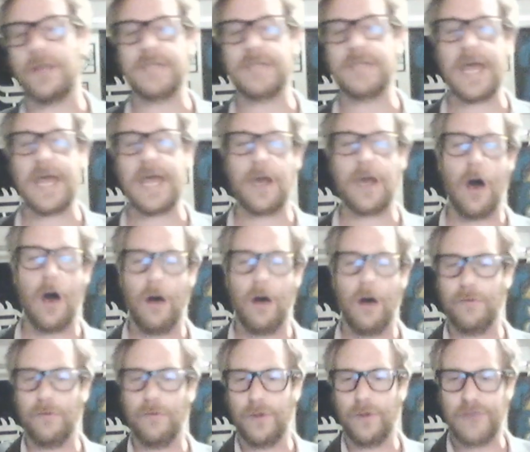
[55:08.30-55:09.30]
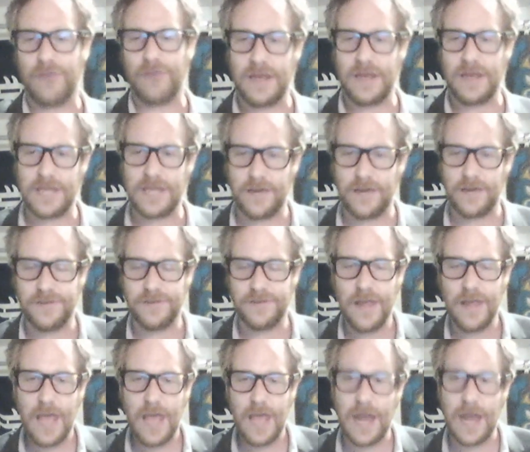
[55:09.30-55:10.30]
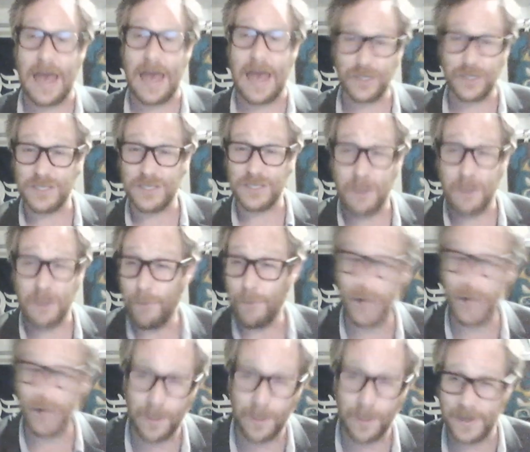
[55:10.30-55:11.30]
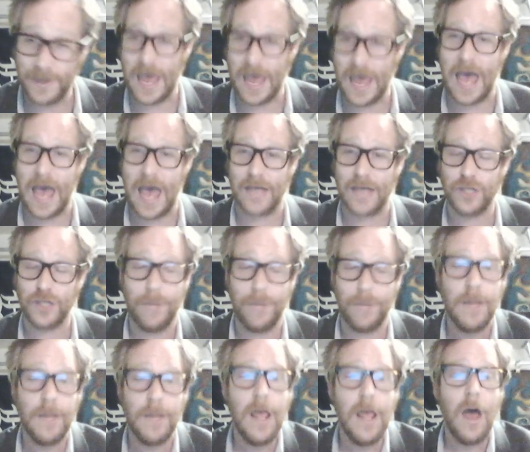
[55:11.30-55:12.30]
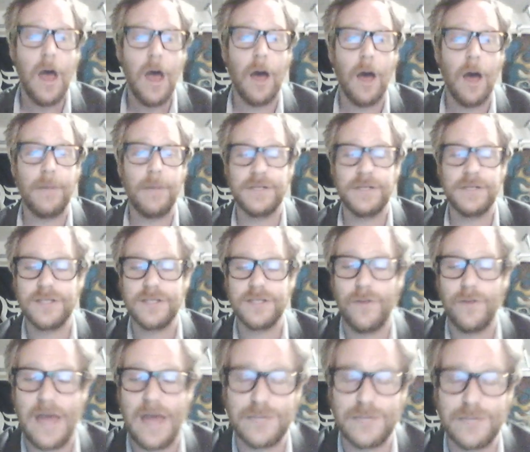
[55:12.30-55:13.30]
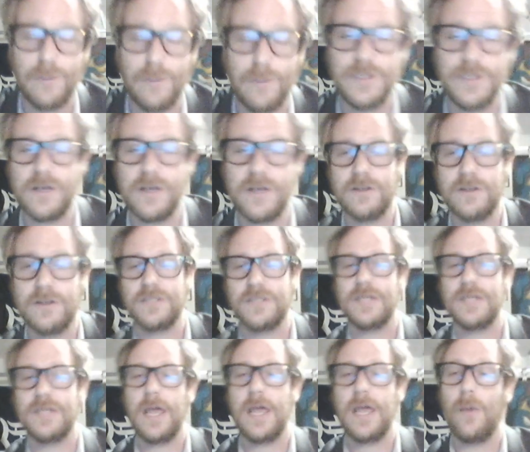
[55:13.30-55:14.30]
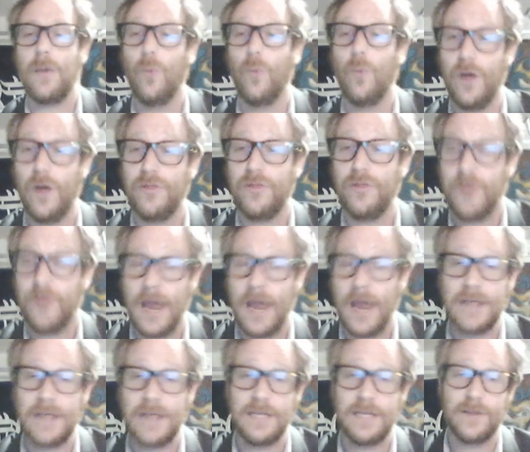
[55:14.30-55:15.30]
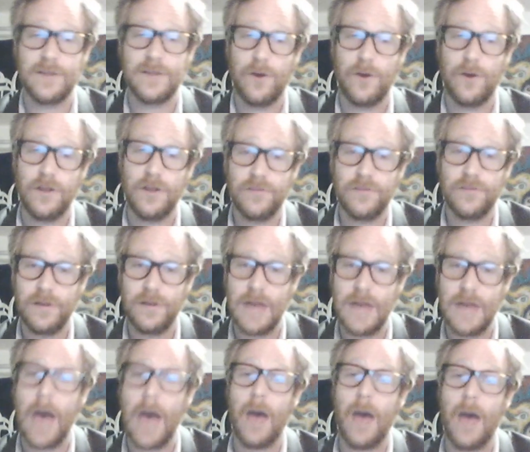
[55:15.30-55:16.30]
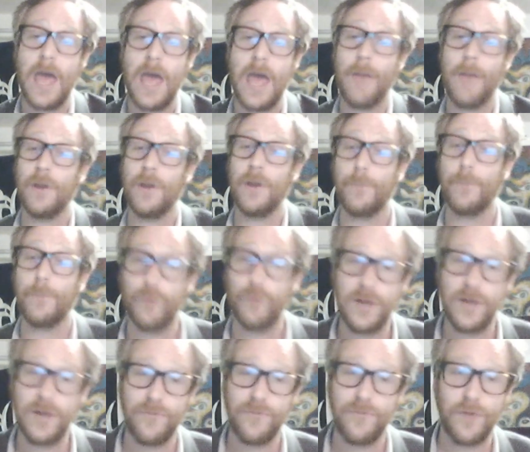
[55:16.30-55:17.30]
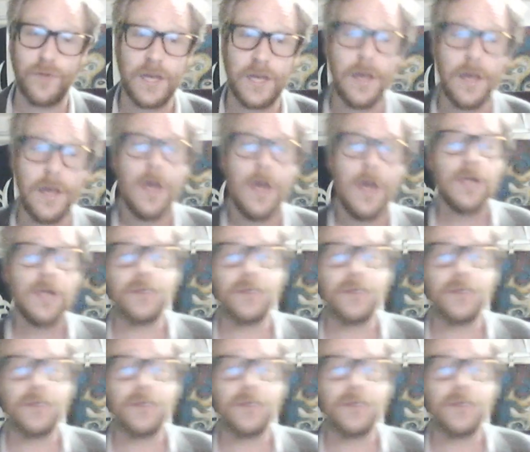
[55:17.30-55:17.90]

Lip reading: going to take all of those ideas and actually start putting them into action. And so that's what we start to see with the 1930s. Now, I am going to briefly